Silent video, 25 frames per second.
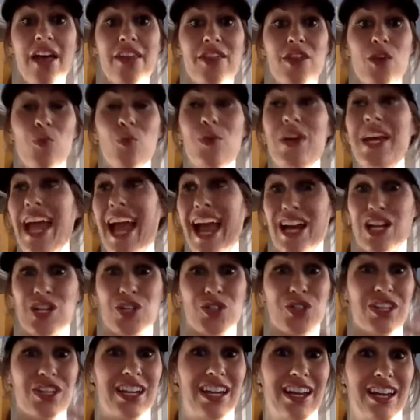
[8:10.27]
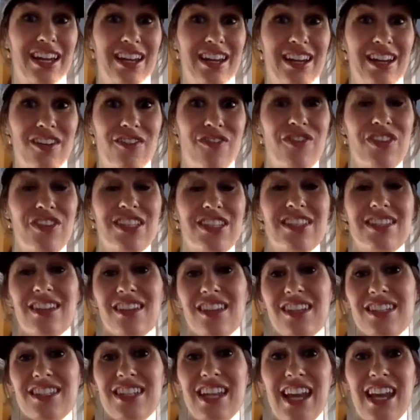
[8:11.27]
that we actually can
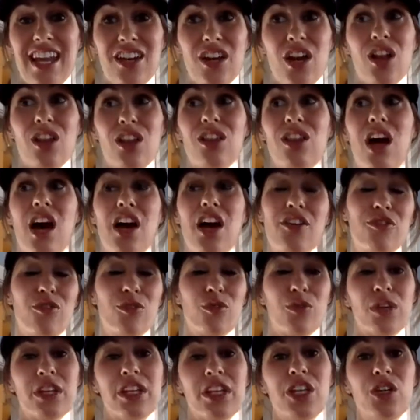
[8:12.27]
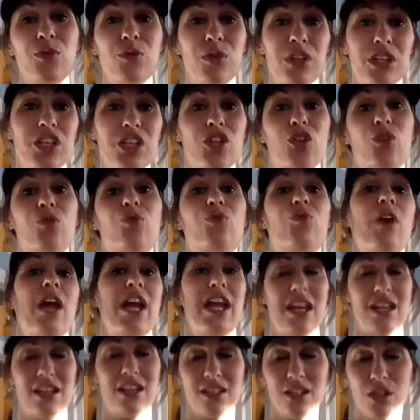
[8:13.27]
facilitate a lot of really, really
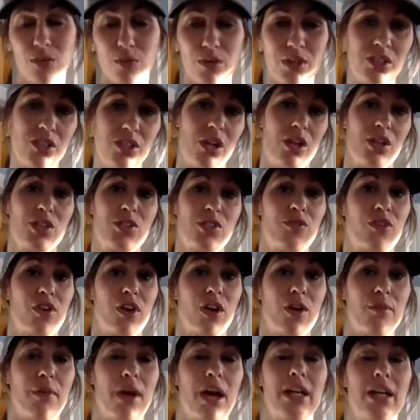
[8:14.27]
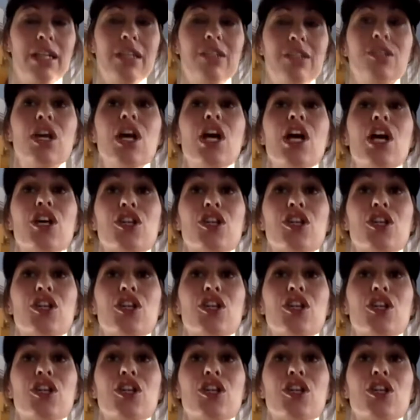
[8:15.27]
great results for our bodies.